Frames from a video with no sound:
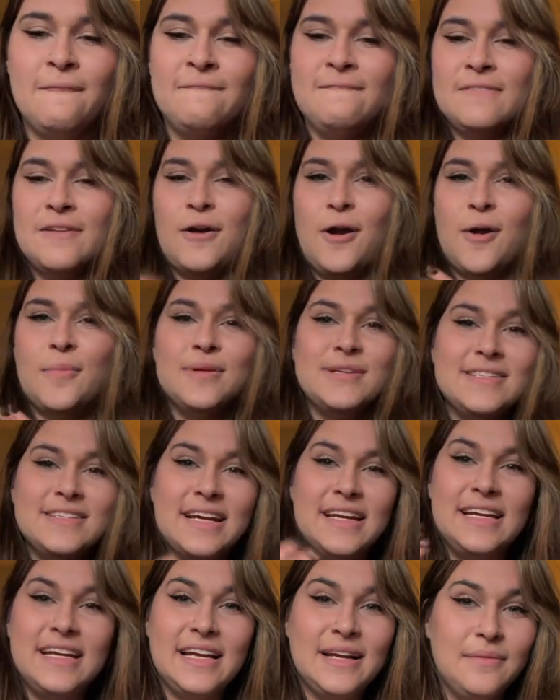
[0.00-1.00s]
carbon
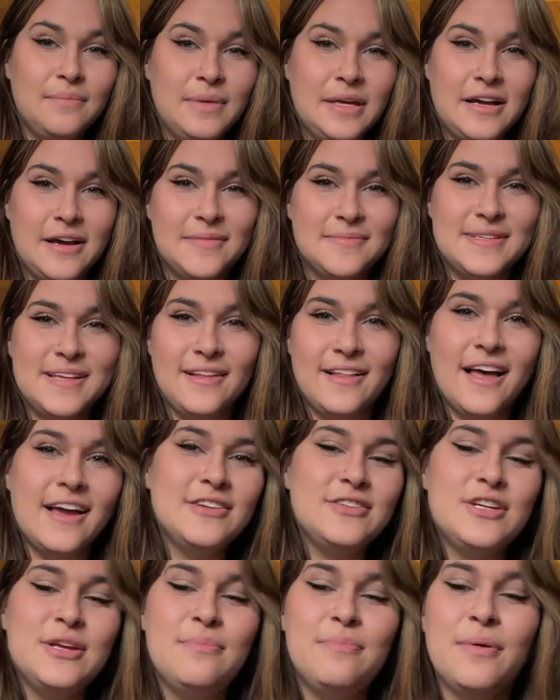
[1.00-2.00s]
dating becomes a lot
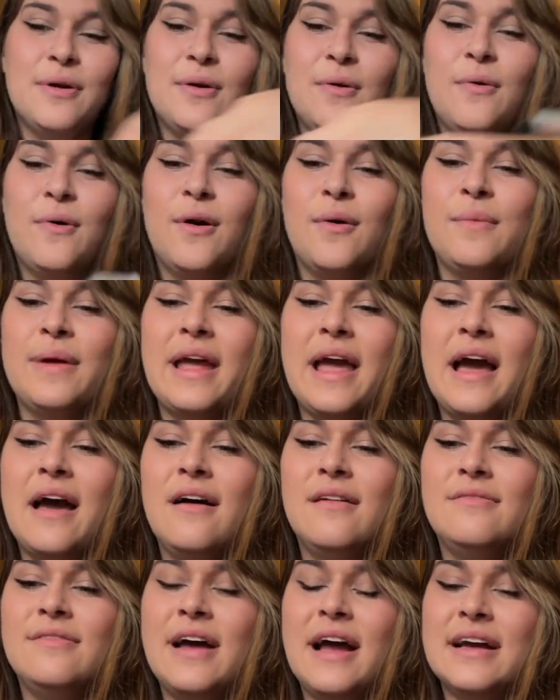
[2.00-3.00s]
cheaper or we
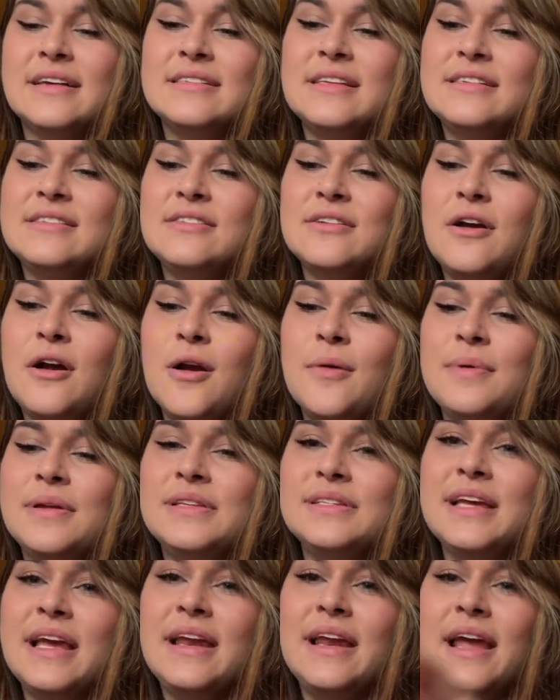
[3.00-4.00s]
have access to carbon
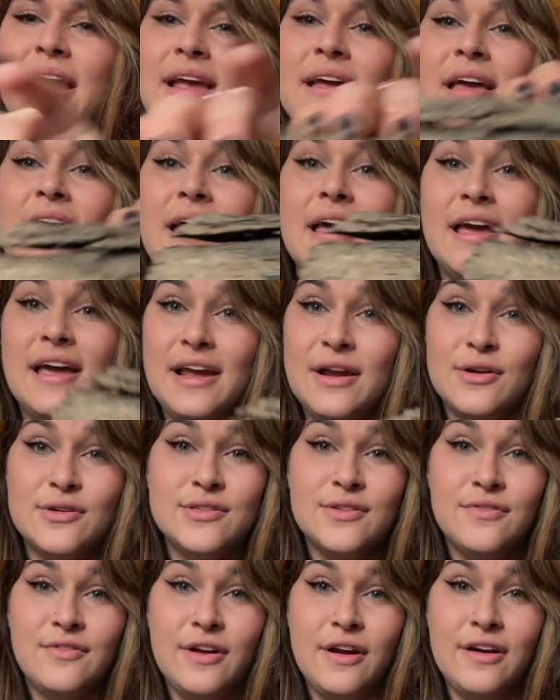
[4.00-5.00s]
dating.
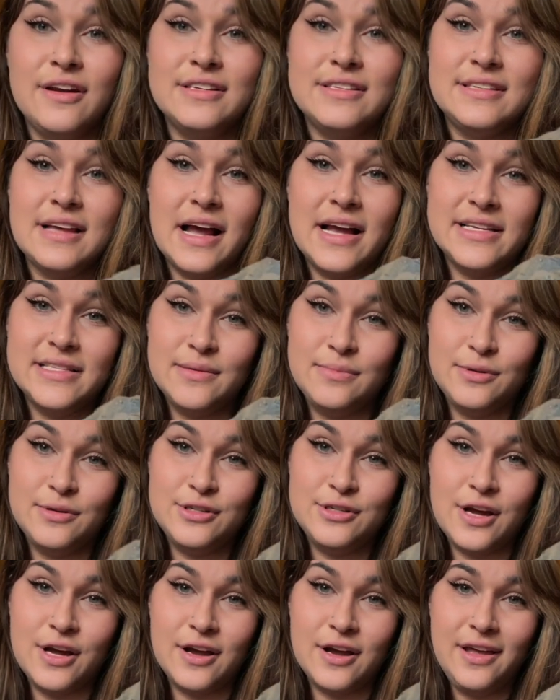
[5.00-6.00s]
Here's a very sizable
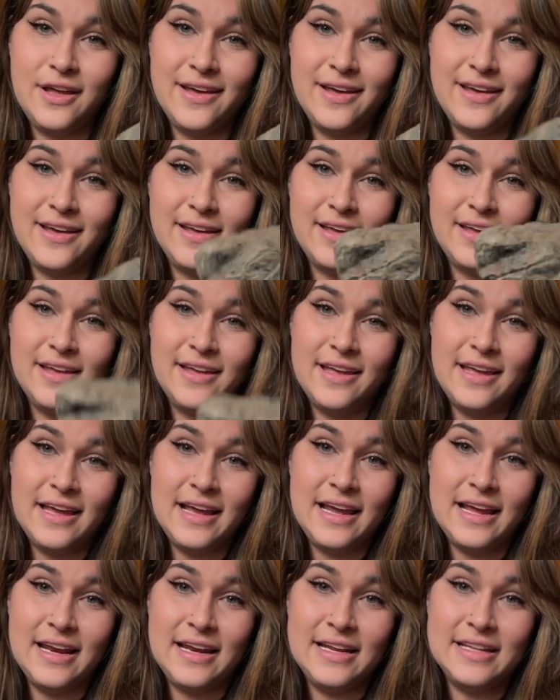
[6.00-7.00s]
chunk,
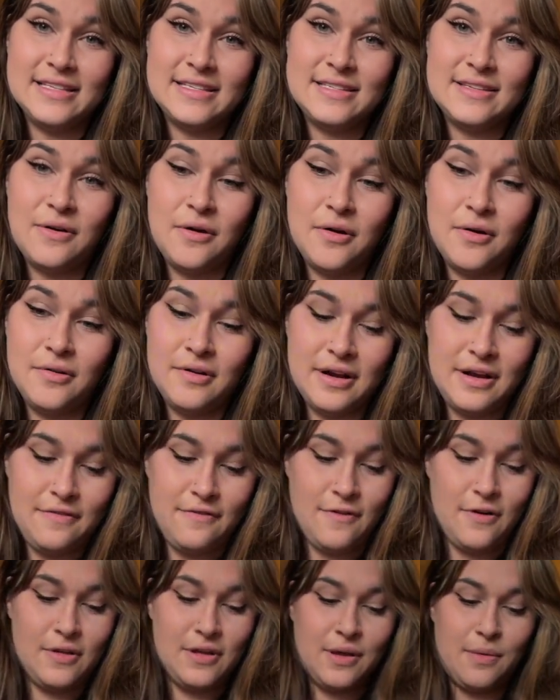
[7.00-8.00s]
and it's already
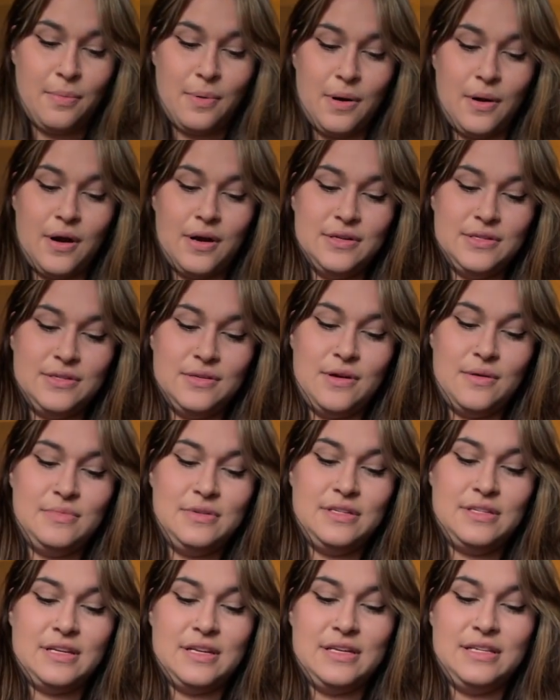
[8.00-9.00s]
falling apart, so I'm
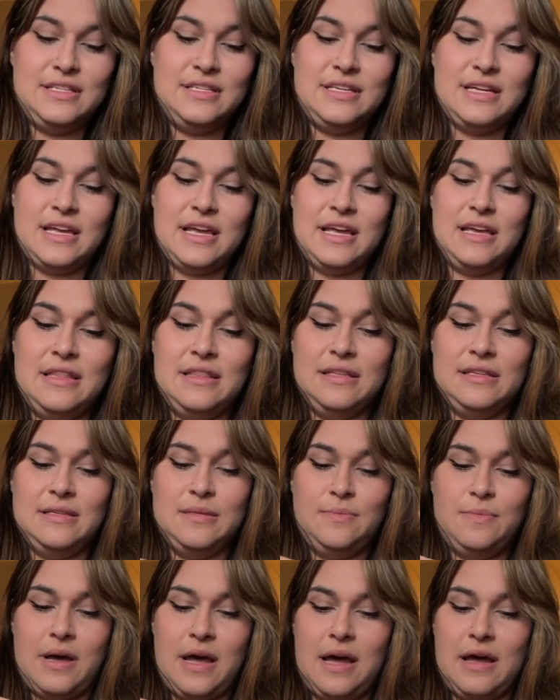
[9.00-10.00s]
just gonna stick it this
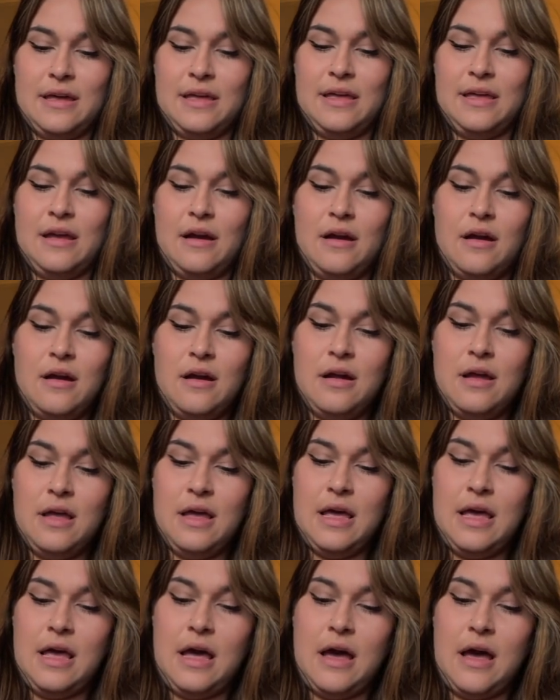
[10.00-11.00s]
bag here.
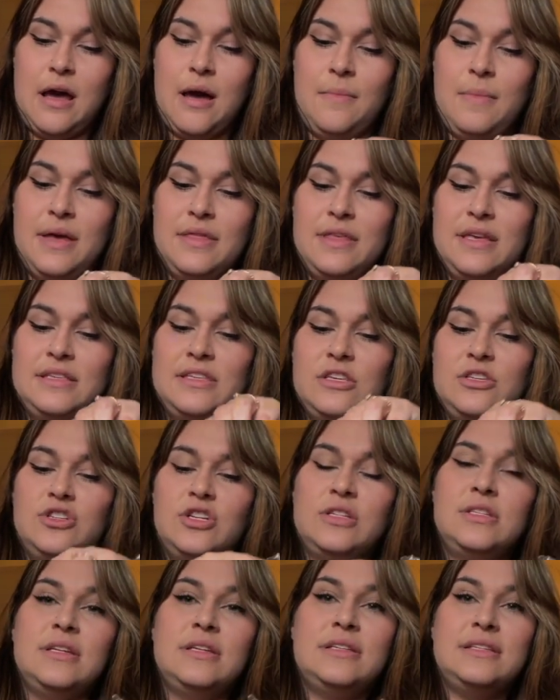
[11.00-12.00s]
And this is
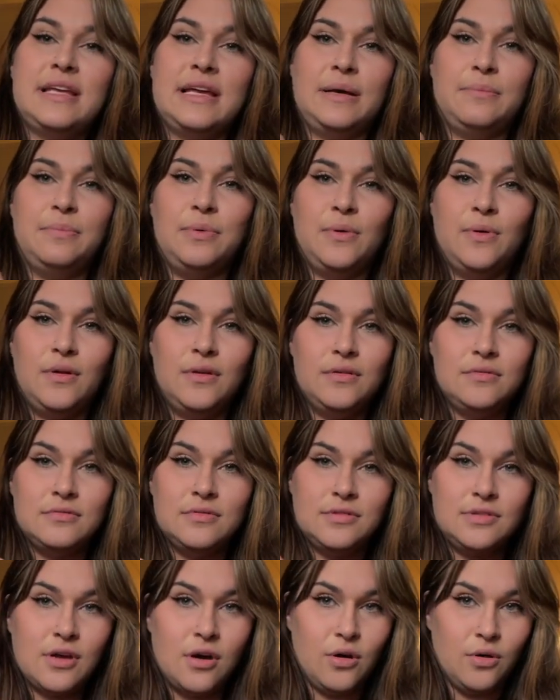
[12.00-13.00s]
just a sample,
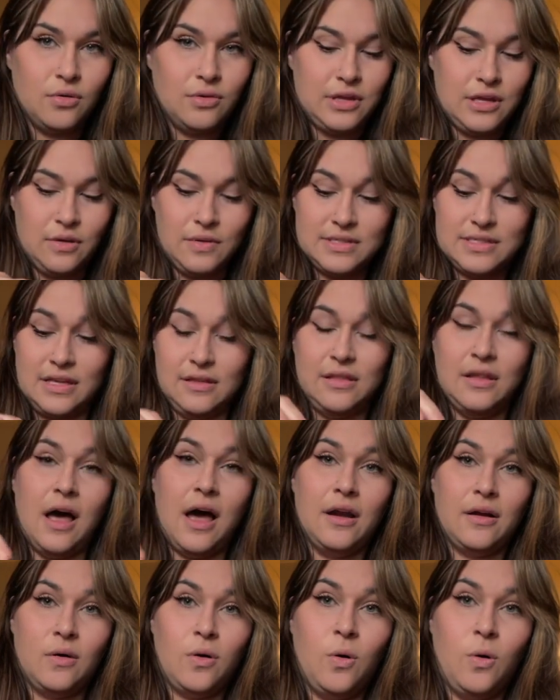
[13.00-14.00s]
so there was a
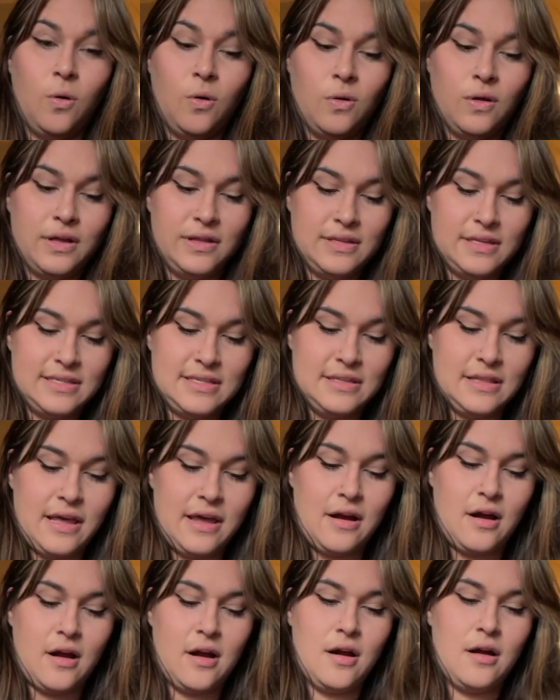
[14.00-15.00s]
lot of coal in this
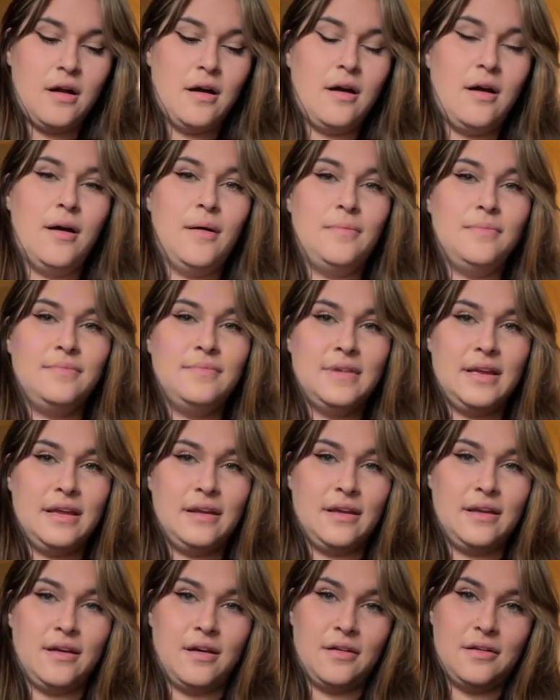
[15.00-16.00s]
layer,
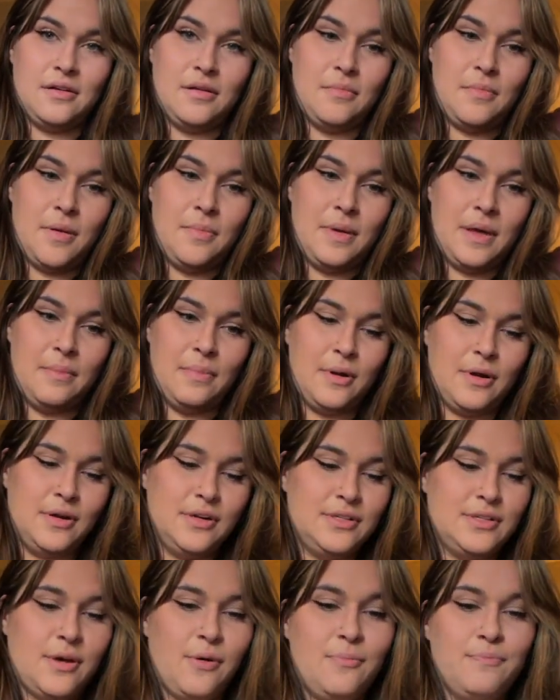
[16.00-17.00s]
and I got it on my paper.
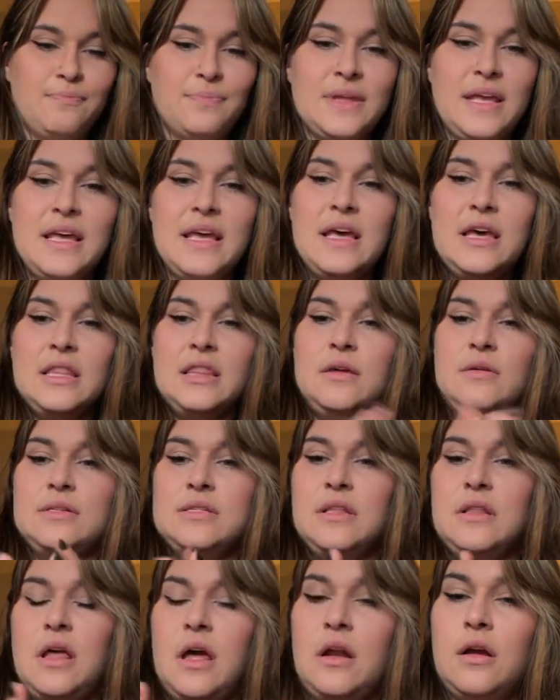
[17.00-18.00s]
So there was
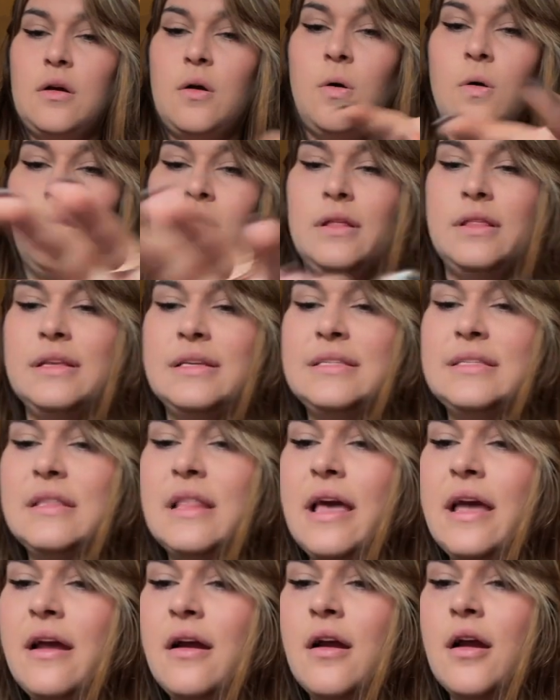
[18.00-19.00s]
a lot of coal in this
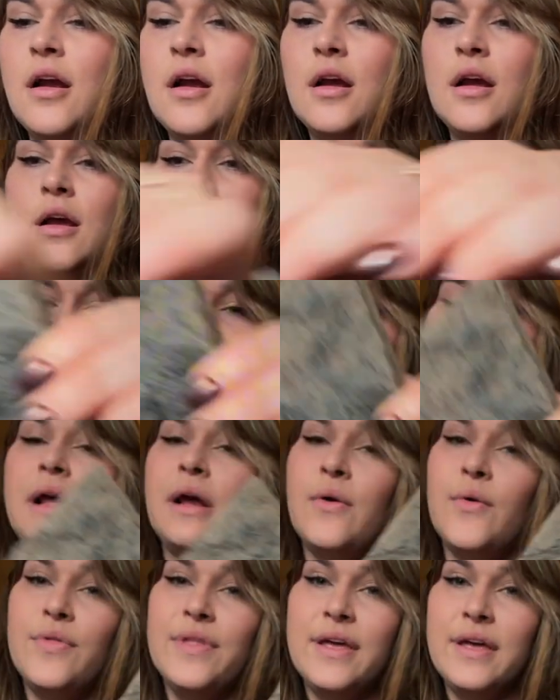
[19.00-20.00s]
layer, but I
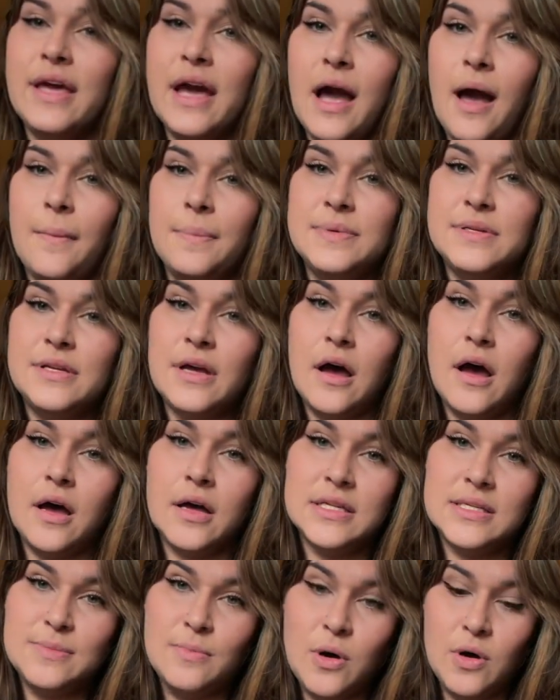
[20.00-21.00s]
only kept
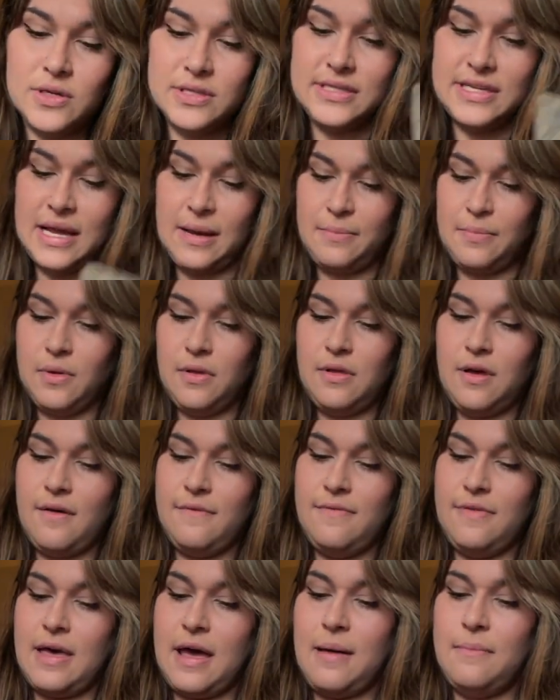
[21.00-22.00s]
a small sample
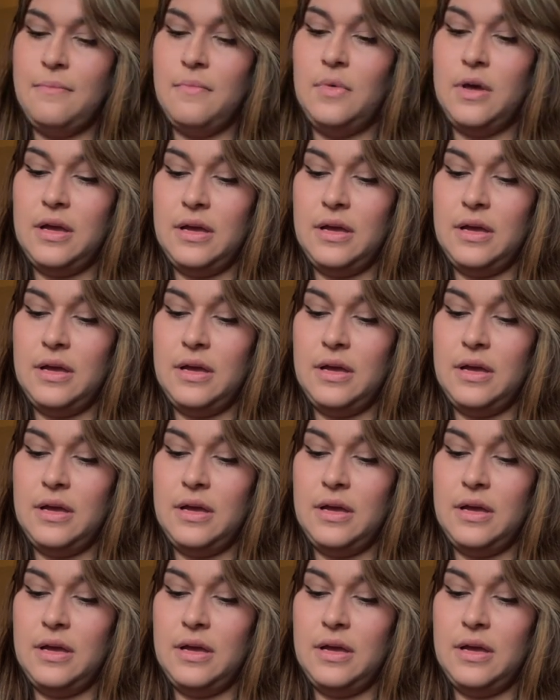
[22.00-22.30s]
of them,